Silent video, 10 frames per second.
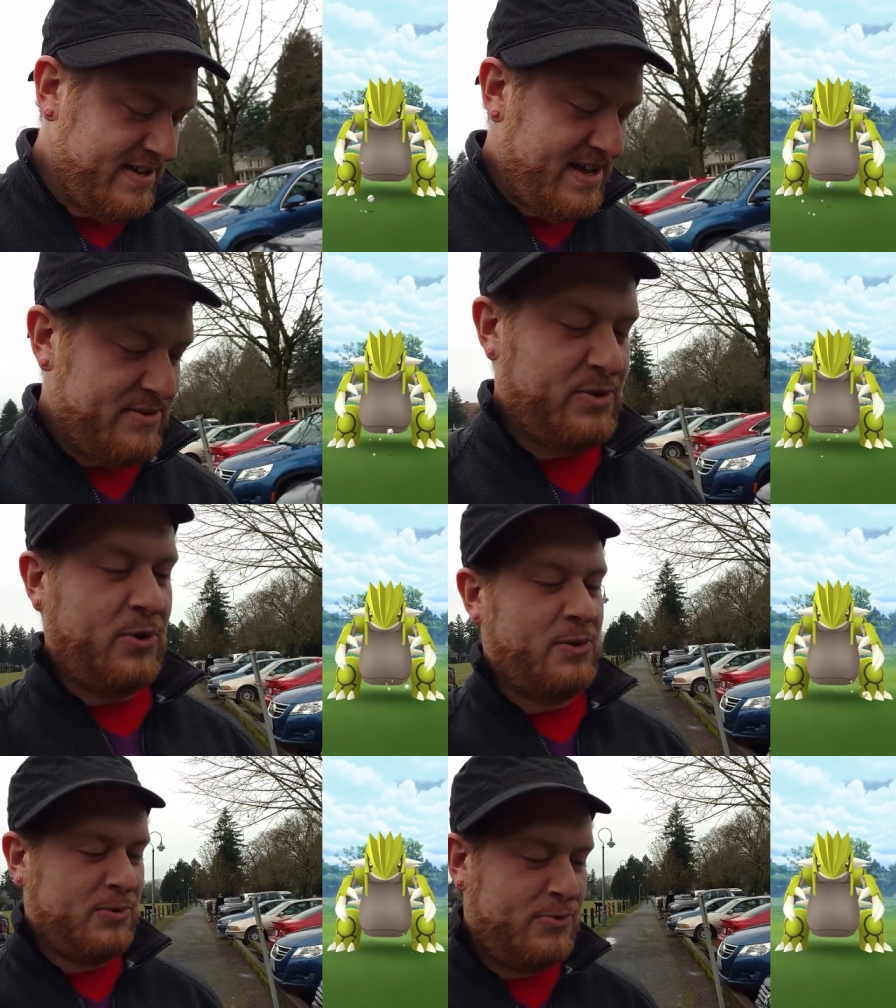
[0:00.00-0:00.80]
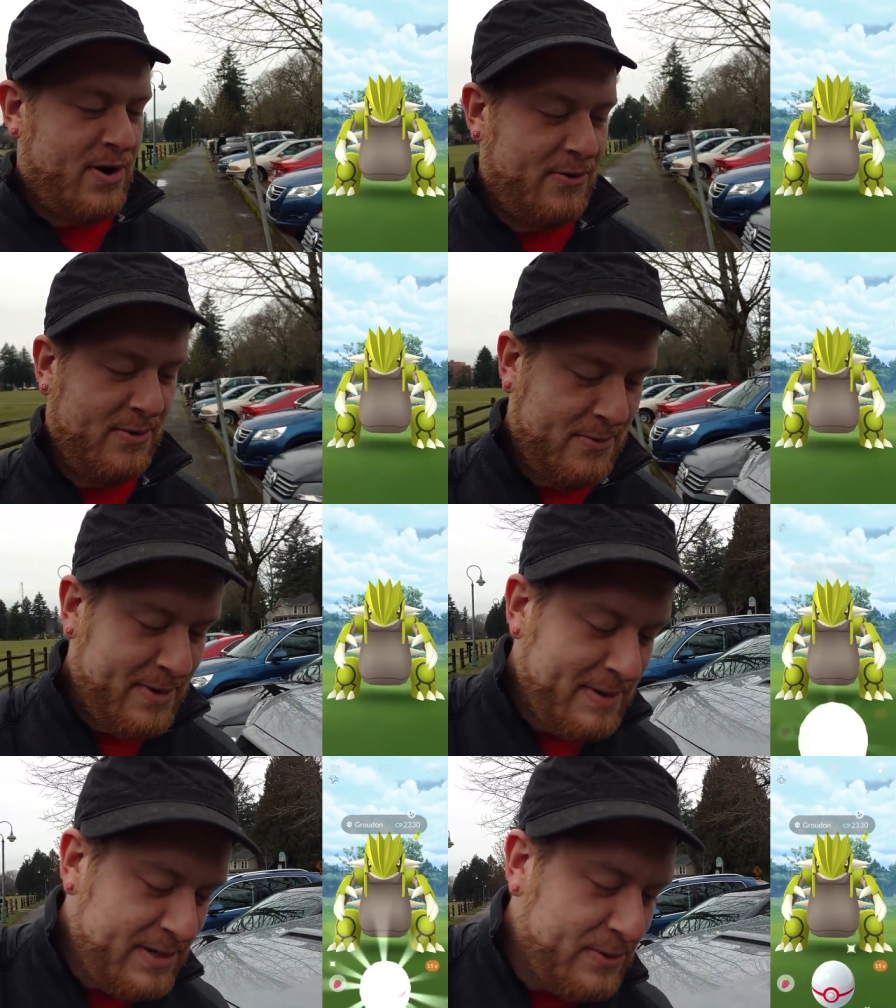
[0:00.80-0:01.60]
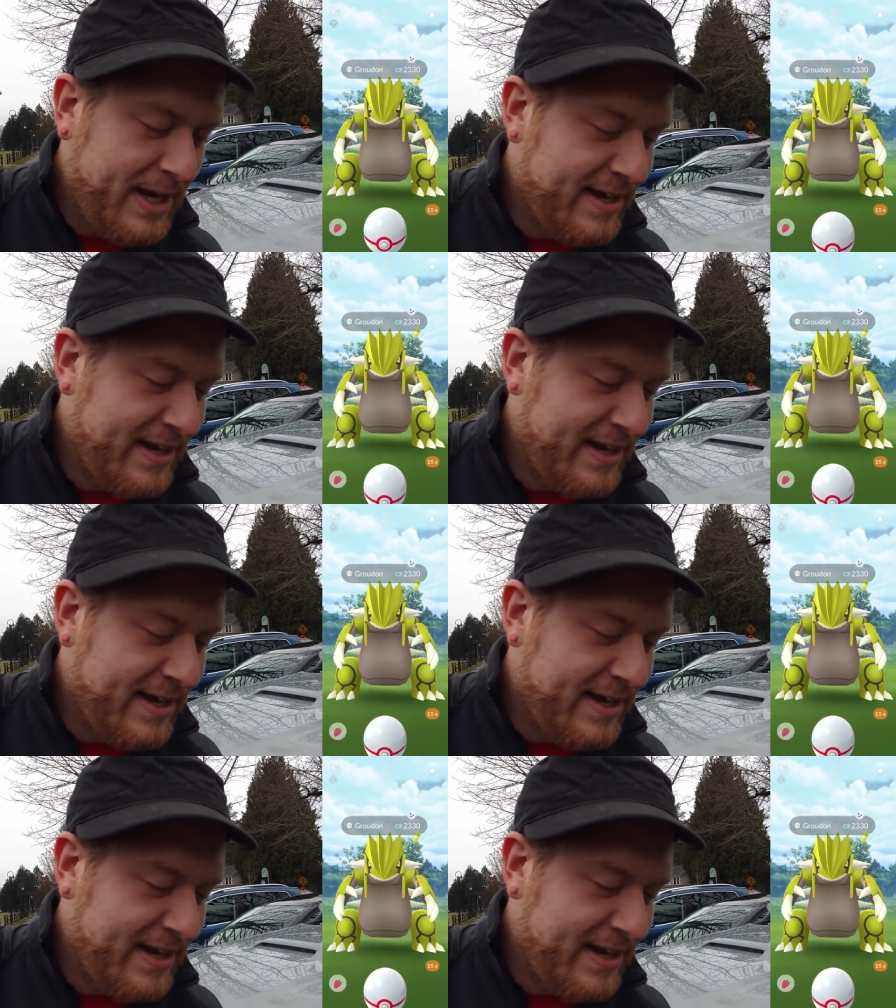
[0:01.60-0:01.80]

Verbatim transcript: That was a horrible throw. What am I doing?